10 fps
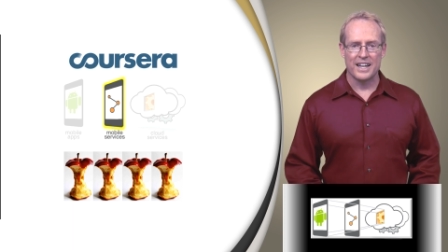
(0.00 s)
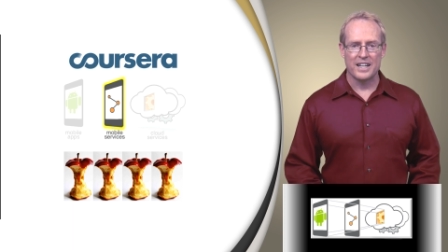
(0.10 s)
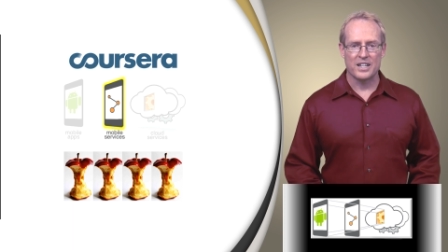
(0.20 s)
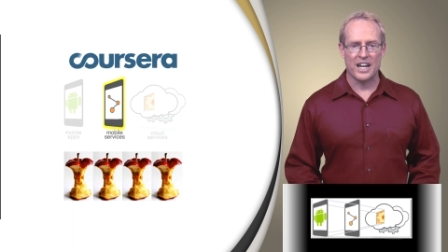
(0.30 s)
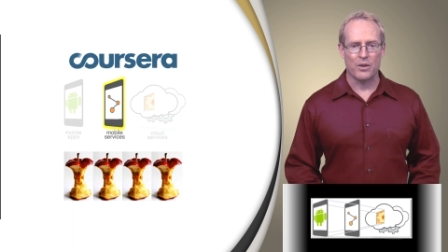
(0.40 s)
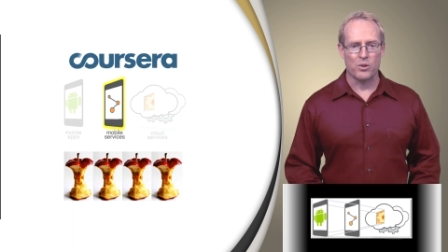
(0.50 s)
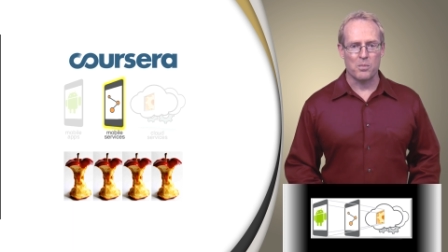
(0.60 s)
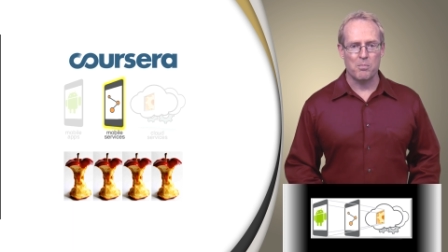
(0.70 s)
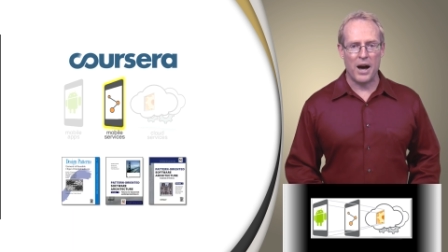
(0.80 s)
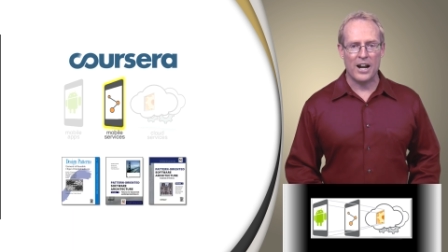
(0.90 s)
together
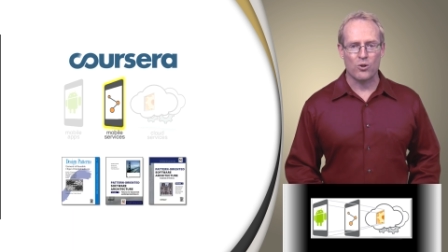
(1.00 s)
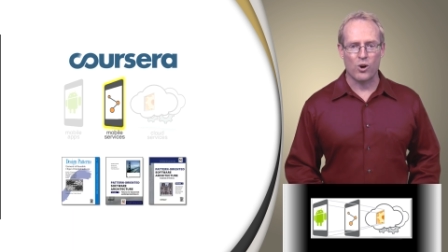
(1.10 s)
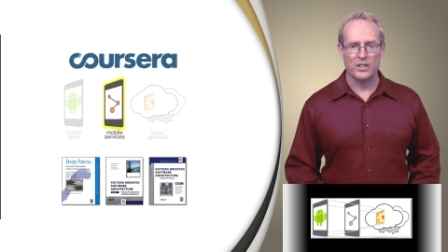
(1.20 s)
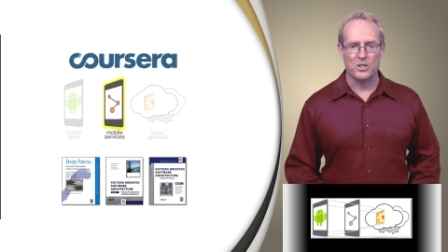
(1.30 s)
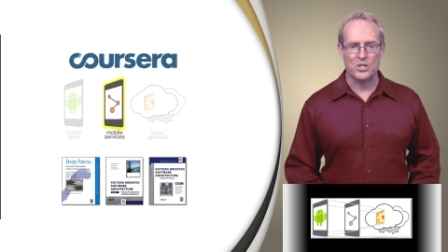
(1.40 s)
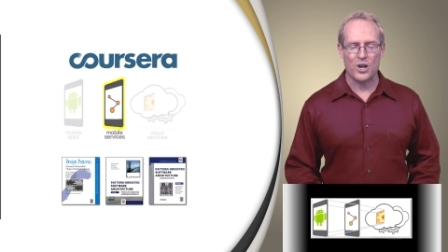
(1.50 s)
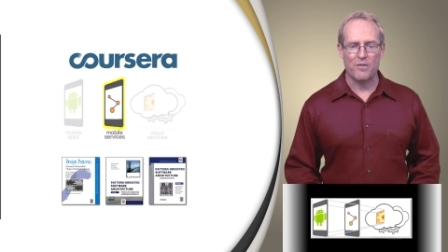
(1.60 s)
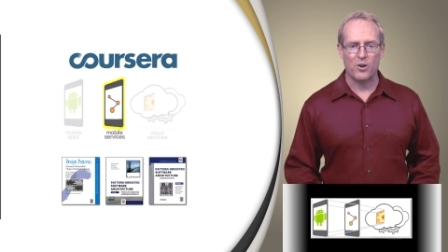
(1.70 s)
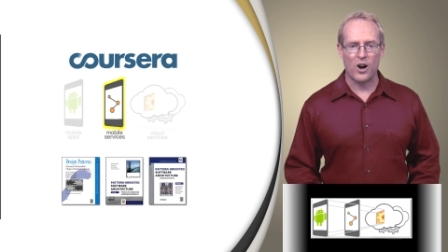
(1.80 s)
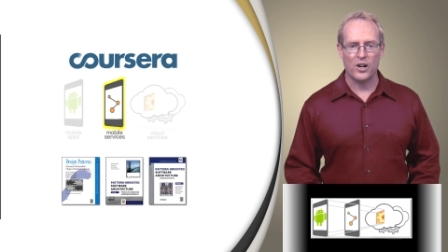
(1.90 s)
with pattern-oriented
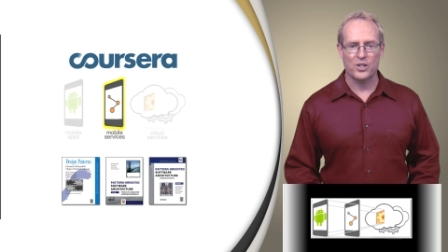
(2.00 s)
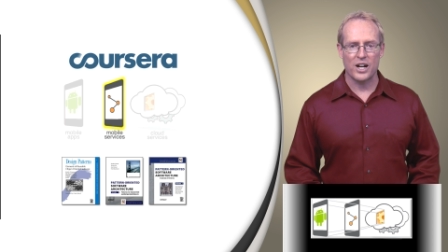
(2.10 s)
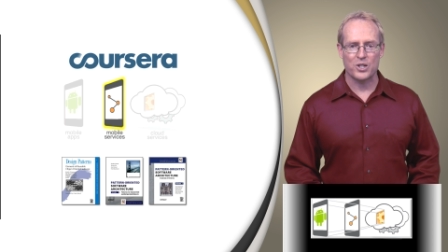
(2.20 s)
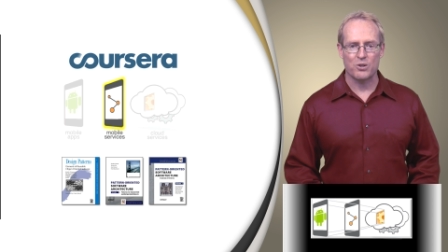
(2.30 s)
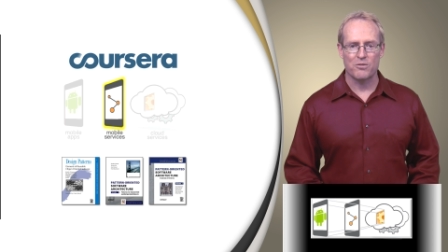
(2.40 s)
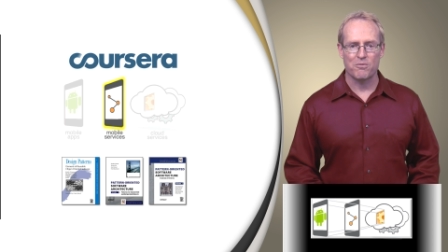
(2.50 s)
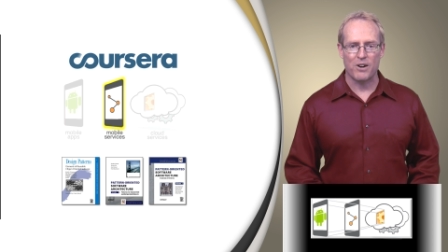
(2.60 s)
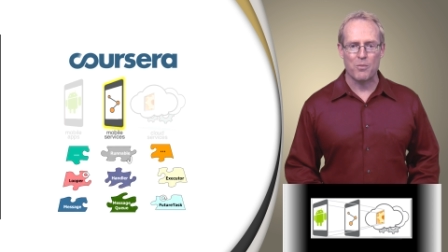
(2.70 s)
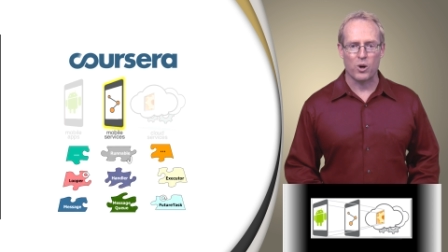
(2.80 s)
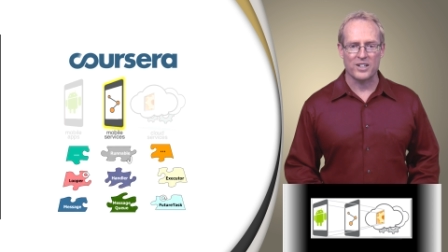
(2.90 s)
software architecture and
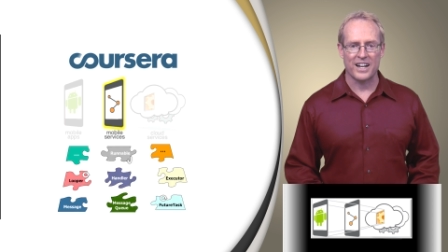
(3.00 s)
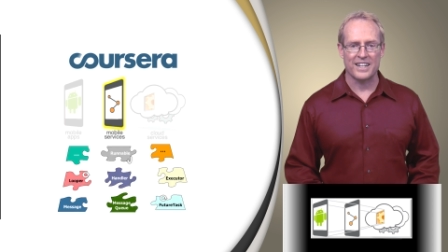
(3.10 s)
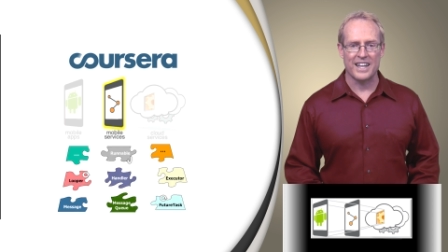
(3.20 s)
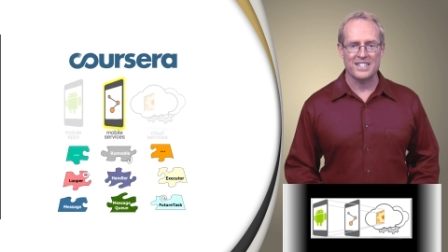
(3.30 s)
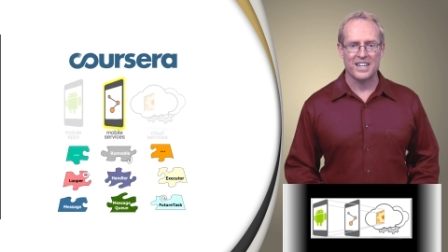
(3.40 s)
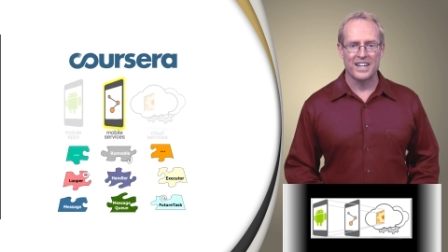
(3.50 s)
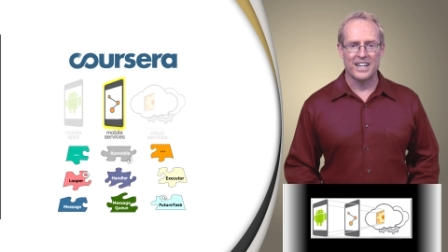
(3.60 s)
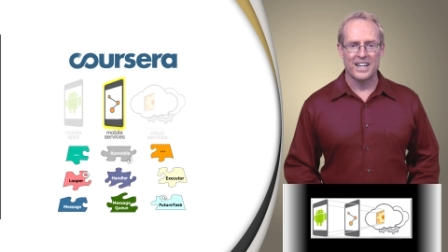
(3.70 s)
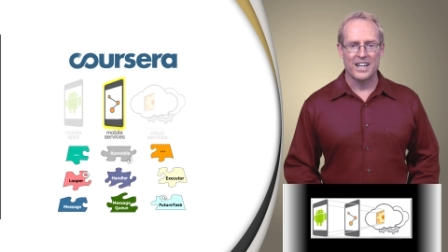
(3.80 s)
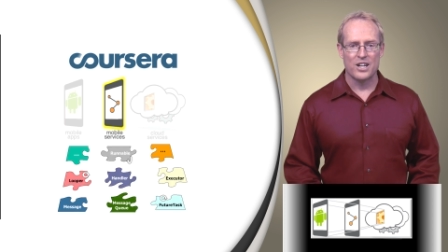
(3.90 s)
framework techniques
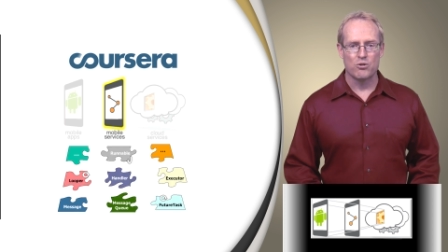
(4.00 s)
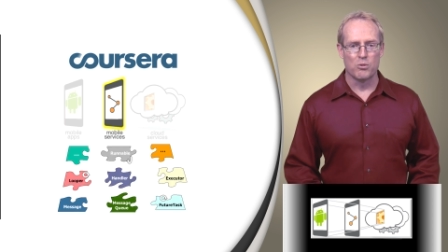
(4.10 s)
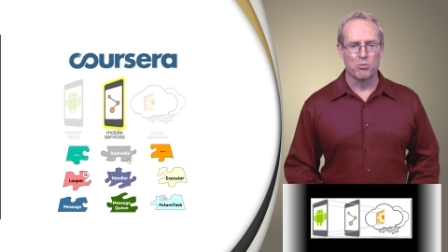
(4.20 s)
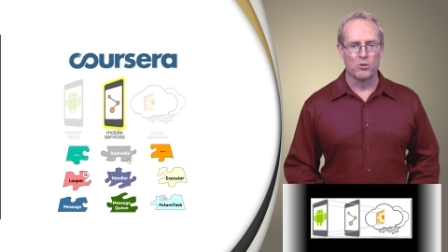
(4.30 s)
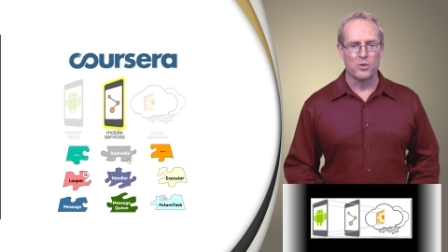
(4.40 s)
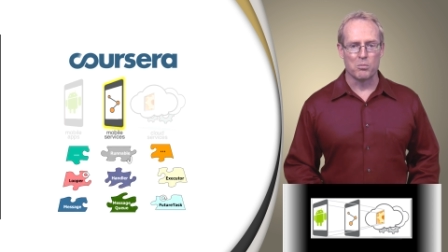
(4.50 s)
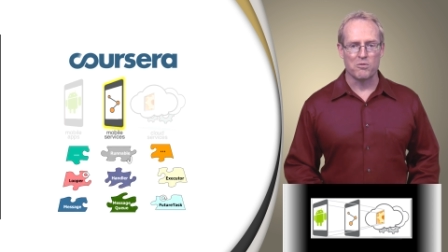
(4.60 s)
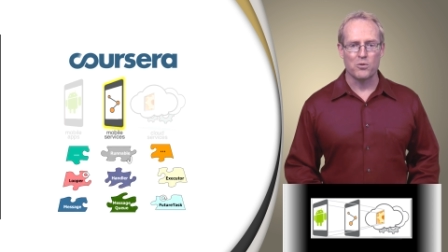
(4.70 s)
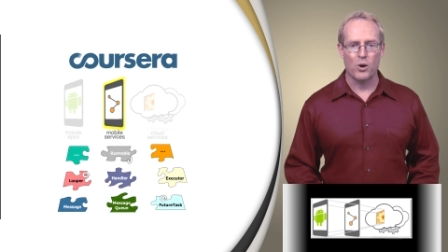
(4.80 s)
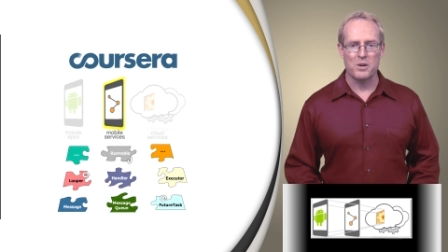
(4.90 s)
to improve the
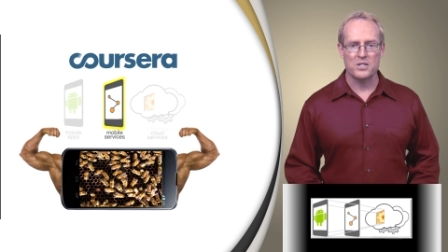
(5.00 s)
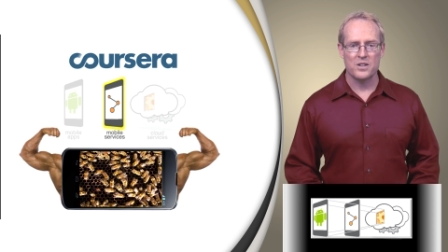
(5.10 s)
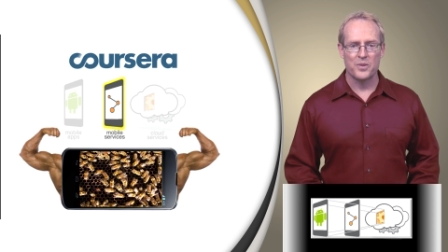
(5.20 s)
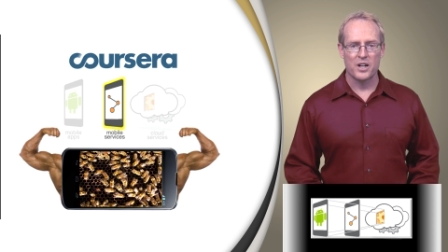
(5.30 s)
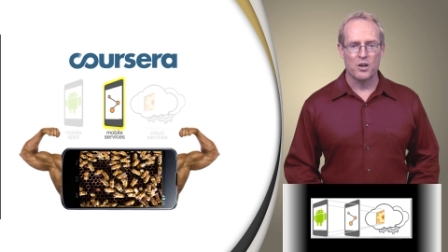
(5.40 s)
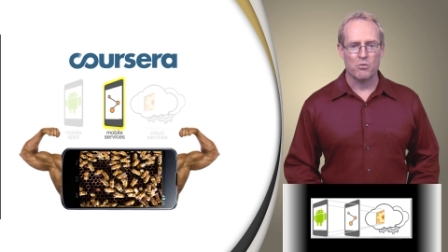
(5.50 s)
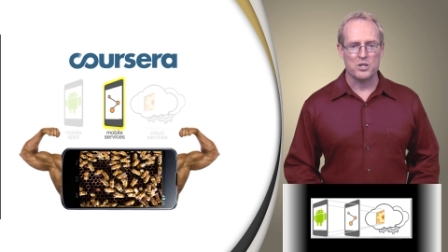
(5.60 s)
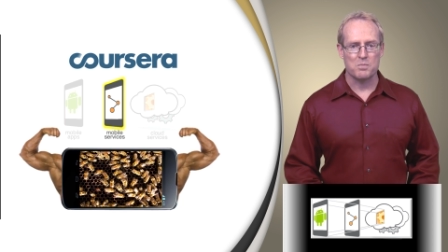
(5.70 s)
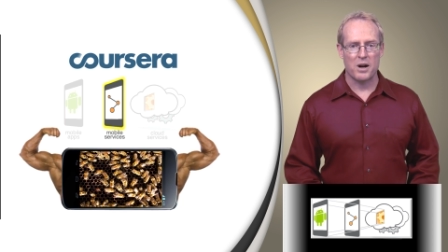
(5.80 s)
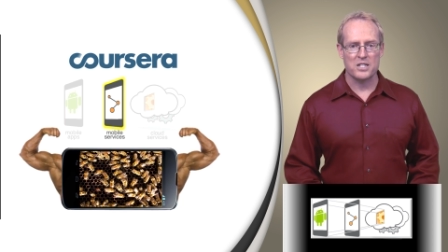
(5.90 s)
performance,
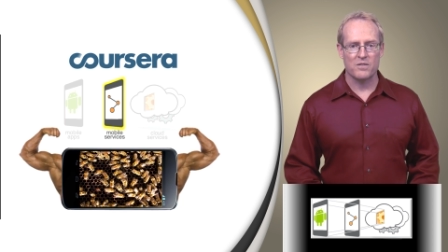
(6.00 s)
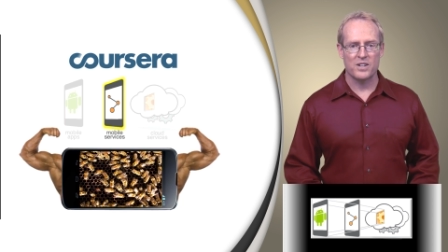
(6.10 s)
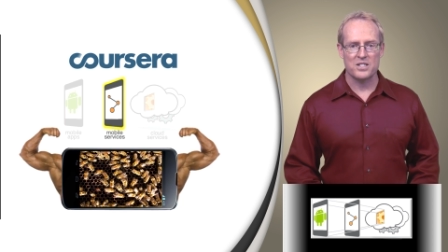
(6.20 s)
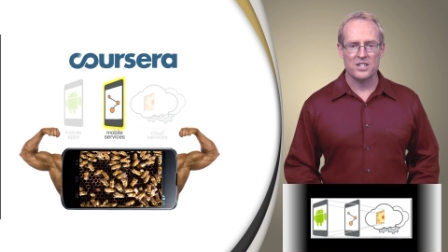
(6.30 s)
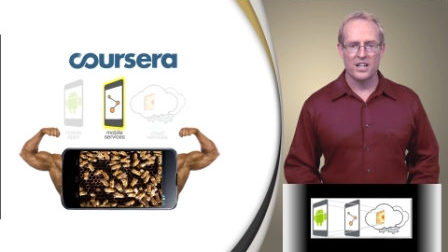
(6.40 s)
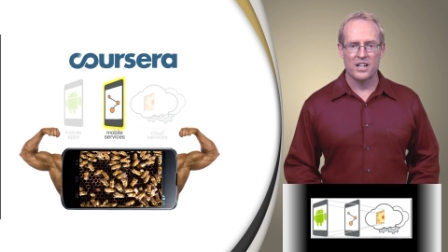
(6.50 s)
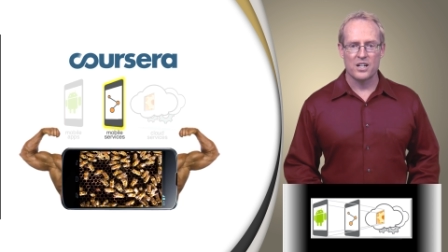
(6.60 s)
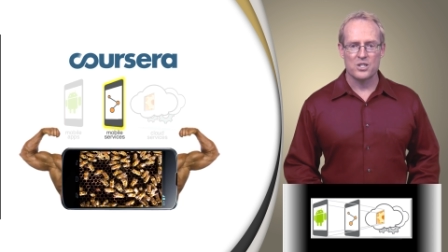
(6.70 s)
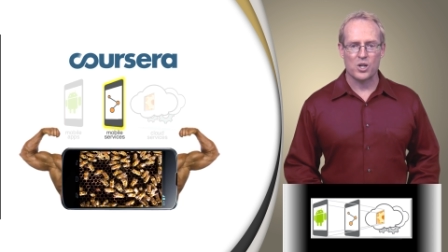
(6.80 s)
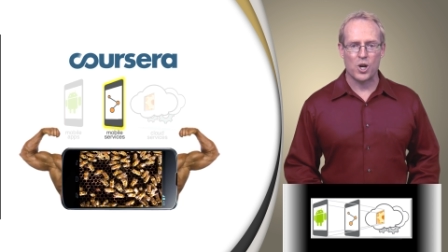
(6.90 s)
responsiveness,
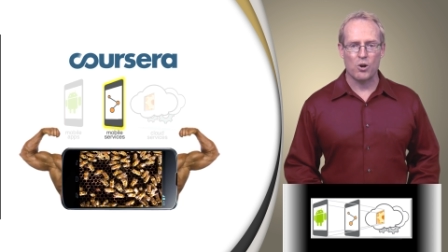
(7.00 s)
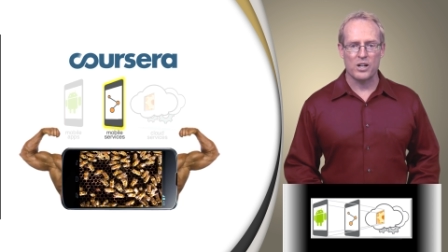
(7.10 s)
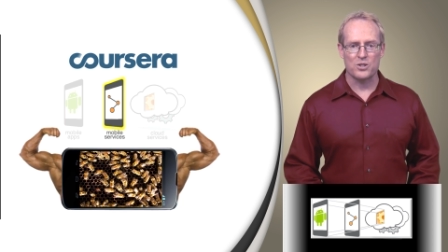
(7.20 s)
security,